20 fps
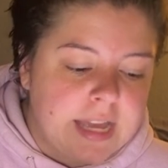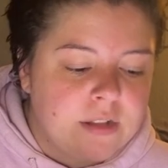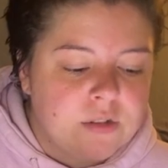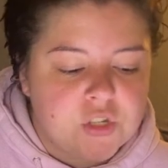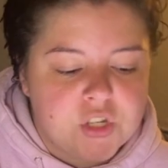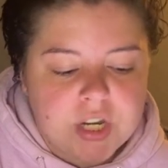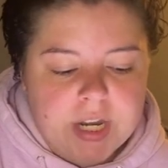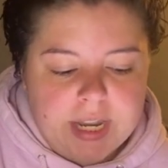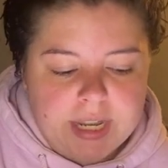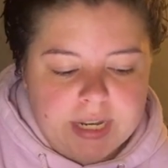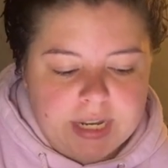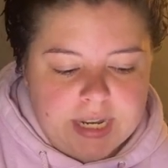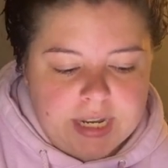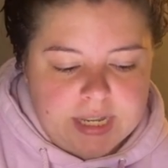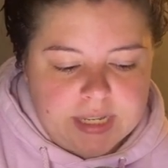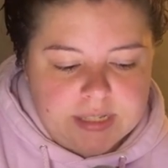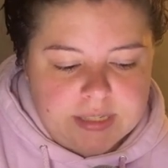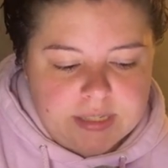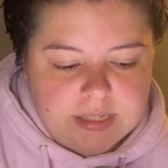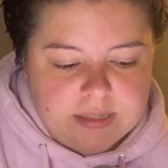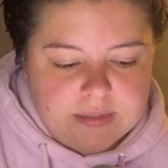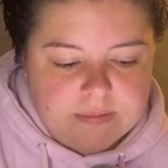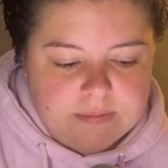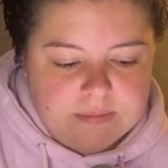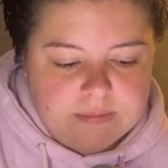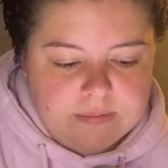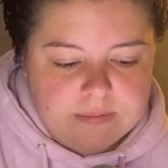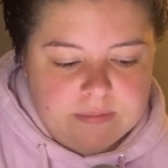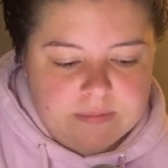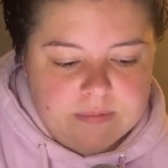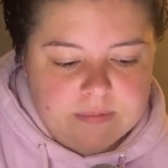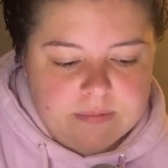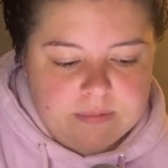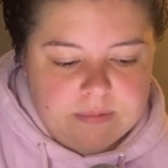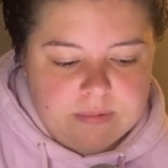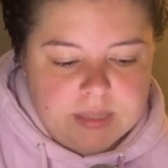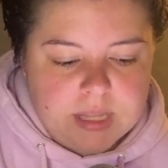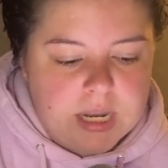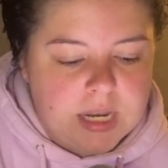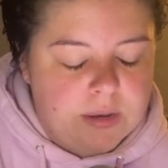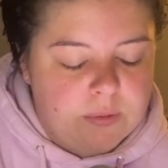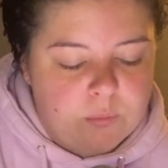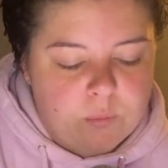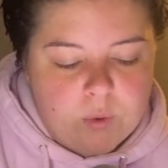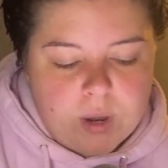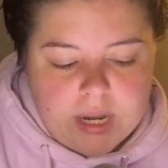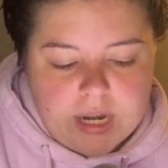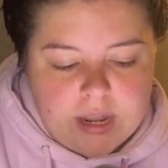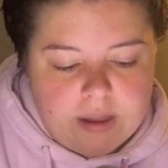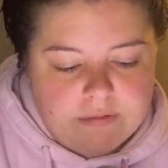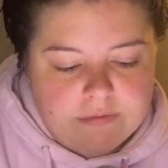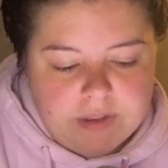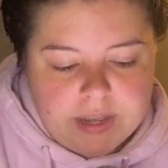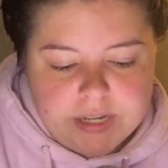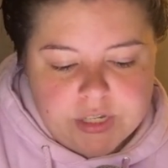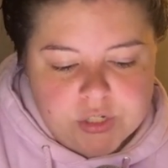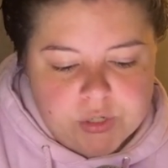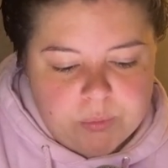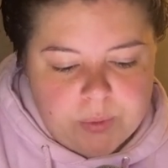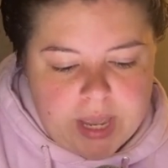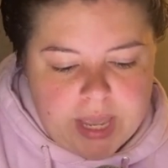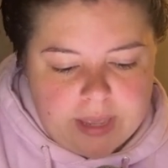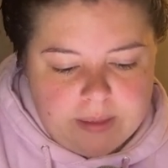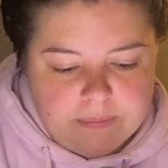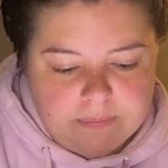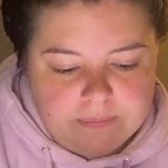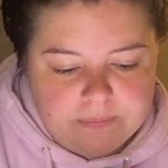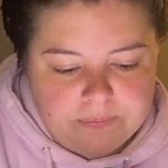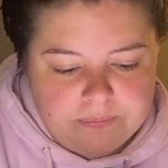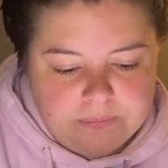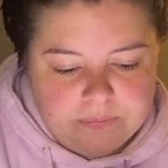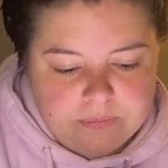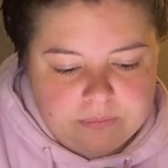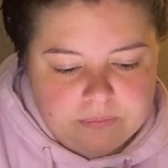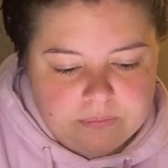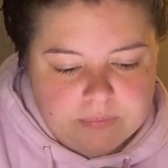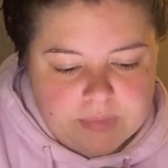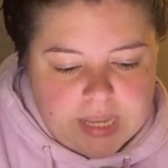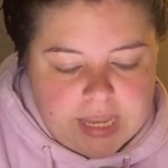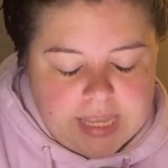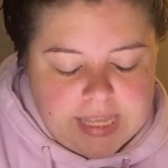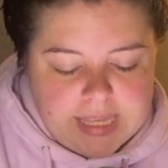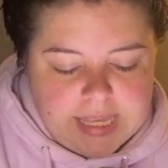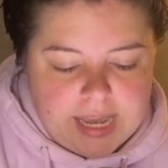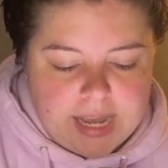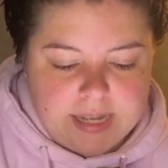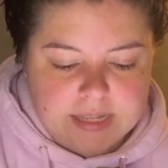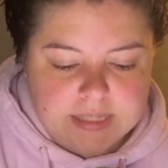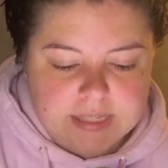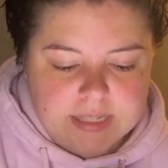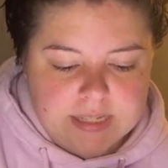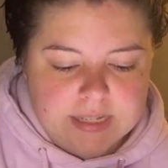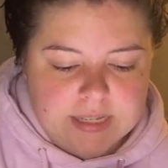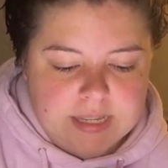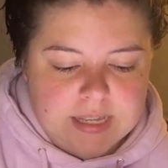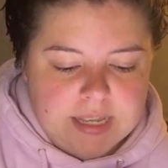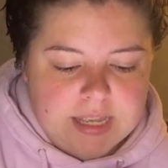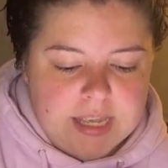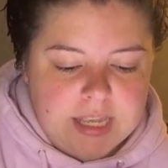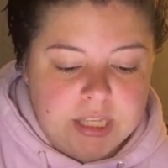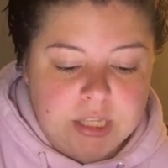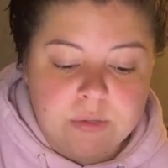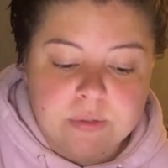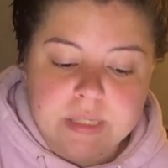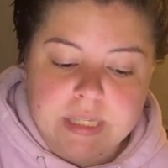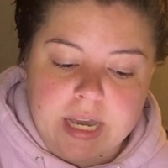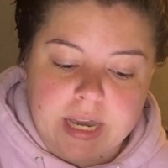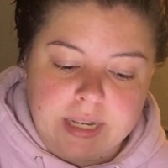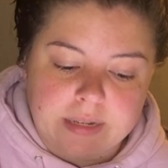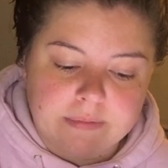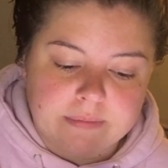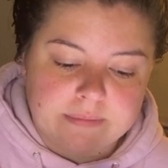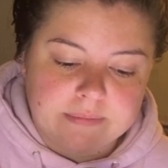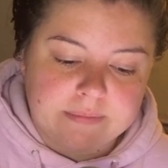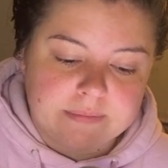held your hand in his. "Then why not find your way?" he asked. You sighed.